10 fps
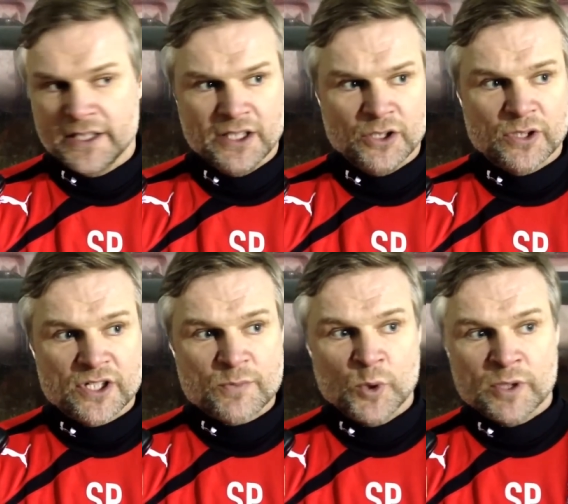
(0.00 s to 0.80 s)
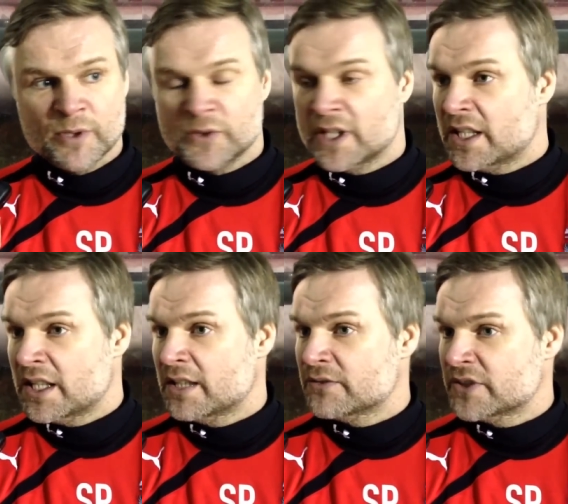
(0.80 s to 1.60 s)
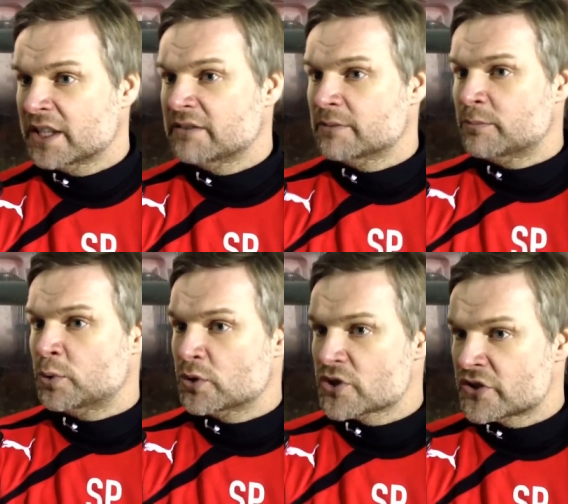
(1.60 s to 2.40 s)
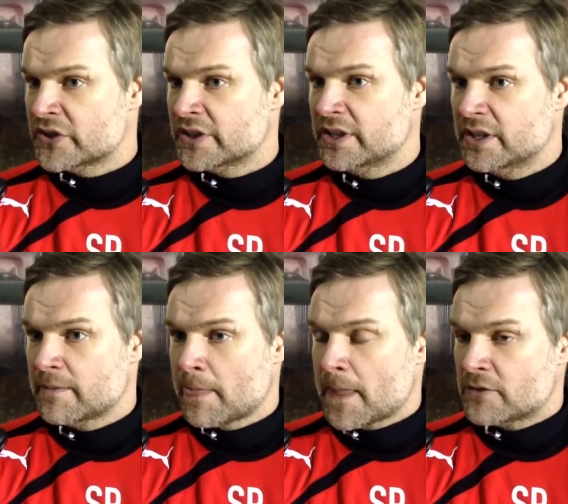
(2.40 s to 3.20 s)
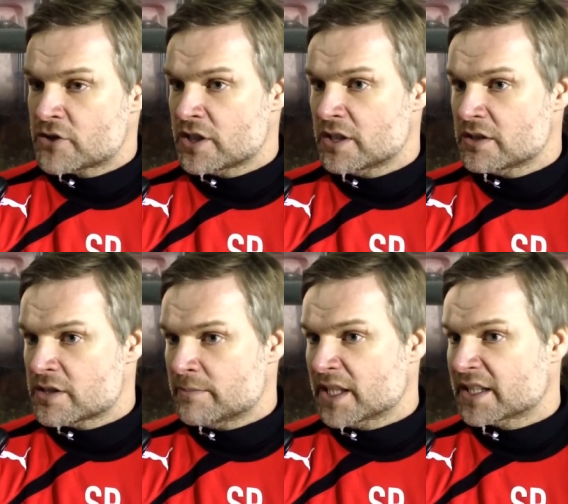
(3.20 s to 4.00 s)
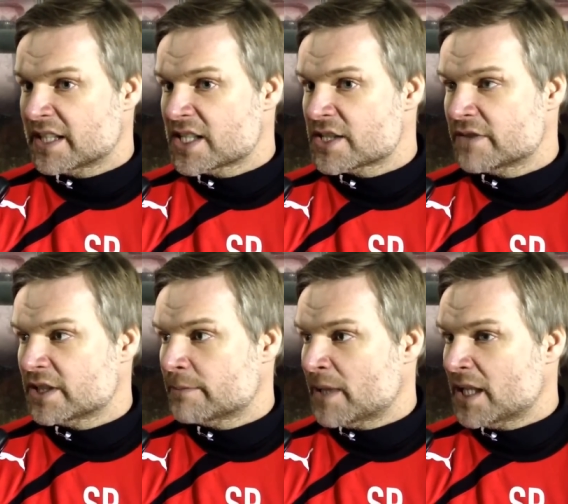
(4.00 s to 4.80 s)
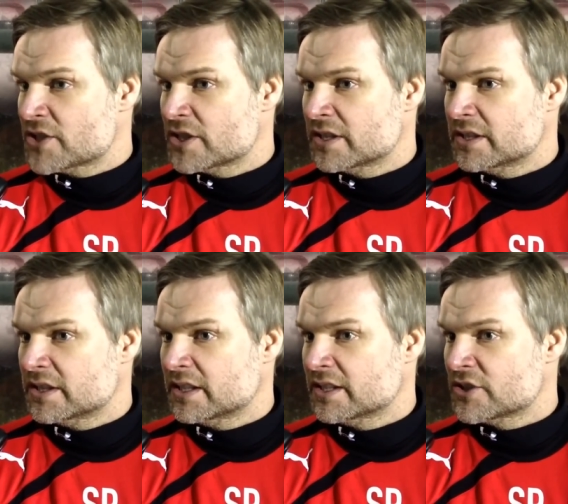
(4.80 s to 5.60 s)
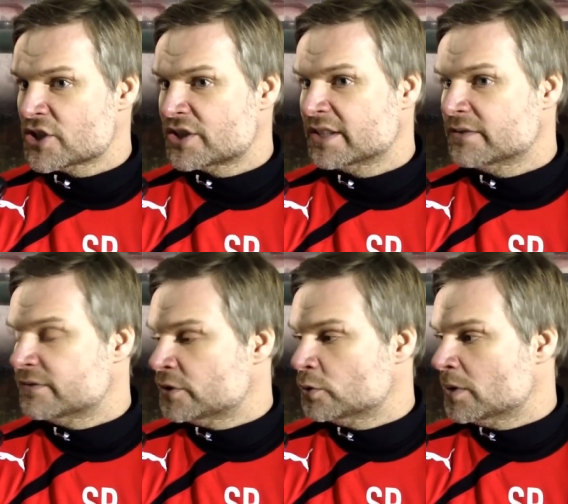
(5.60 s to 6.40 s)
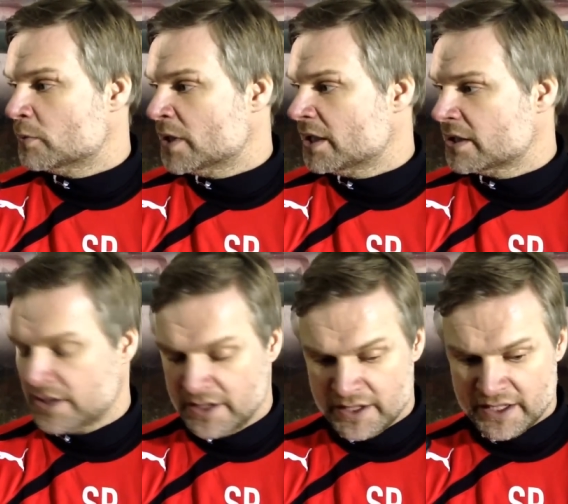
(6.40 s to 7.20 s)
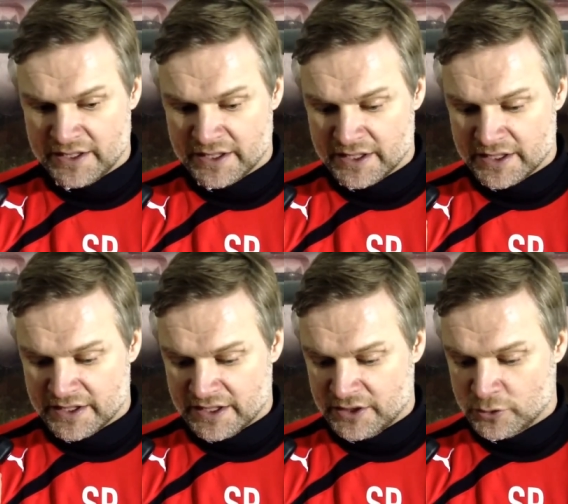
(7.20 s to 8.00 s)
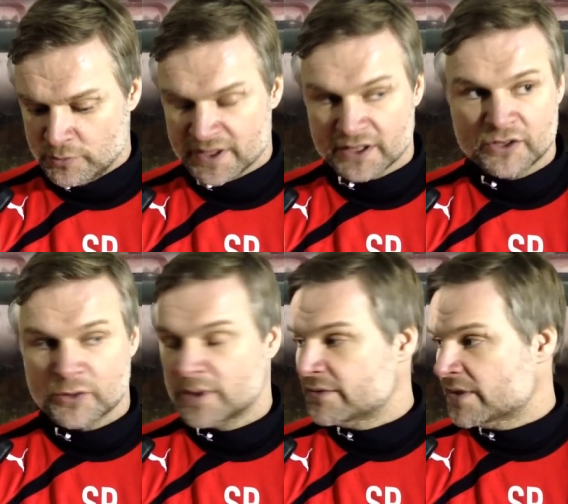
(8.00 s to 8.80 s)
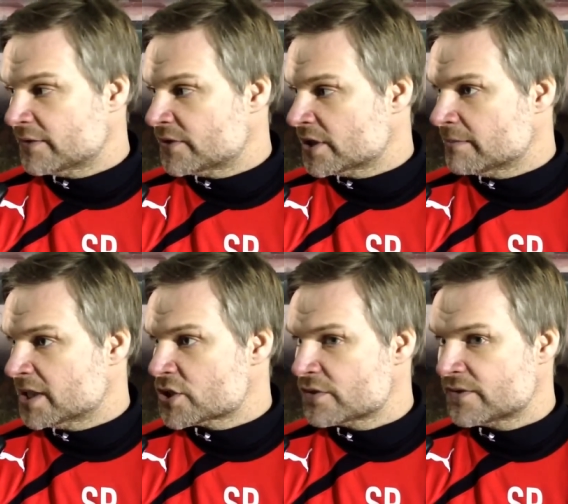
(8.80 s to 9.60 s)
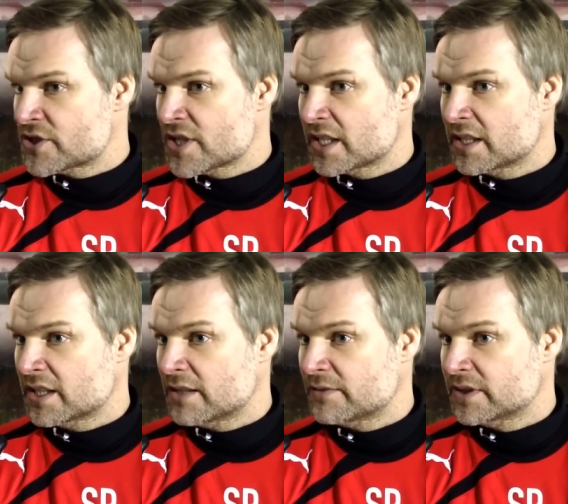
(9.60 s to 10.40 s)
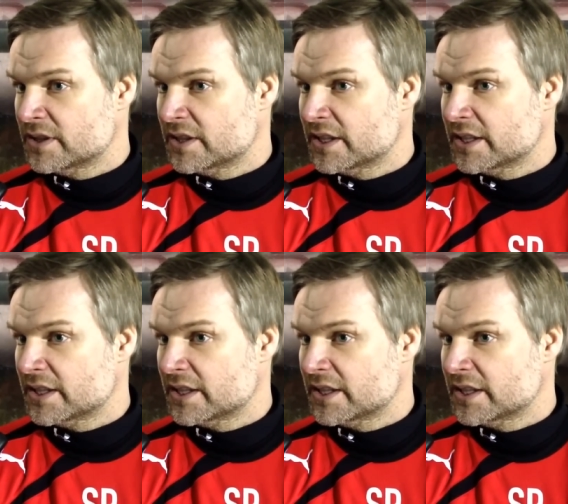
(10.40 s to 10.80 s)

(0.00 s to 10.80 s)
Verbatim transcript: you know, I spoke about that at half time, the importance to to, to be aggressive in our passing, and, and I just didn't feel we were in the in the opening 25, 30 minutes of the second half, and uh,